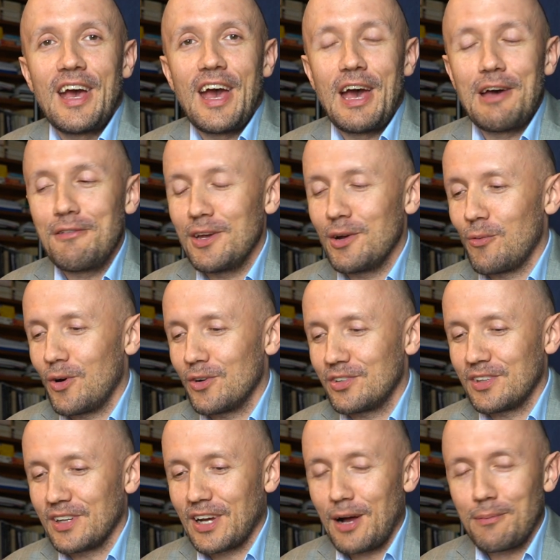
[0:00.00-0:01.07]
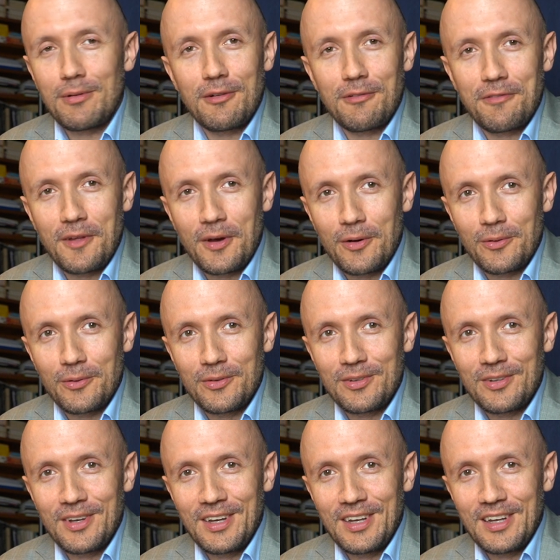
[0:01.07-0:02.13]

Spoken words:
Having watched a couple of those